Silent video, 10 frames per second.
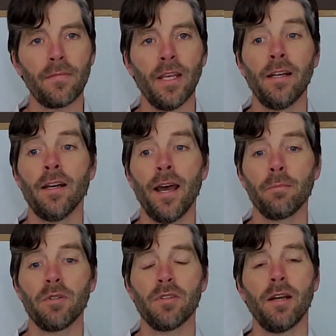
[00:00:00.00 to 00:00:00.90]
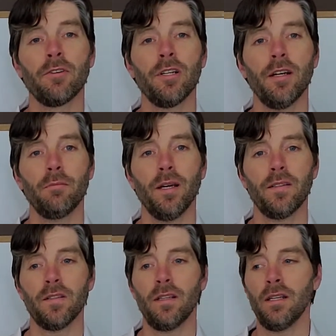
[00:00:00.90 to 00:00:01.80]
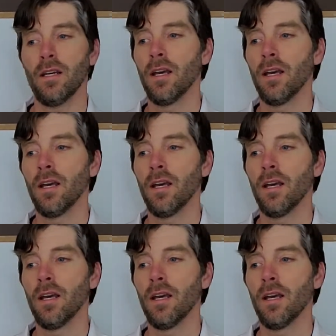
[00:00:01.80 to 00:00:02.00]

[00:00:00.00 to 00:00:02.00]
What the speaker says: And it happens every time pets eat.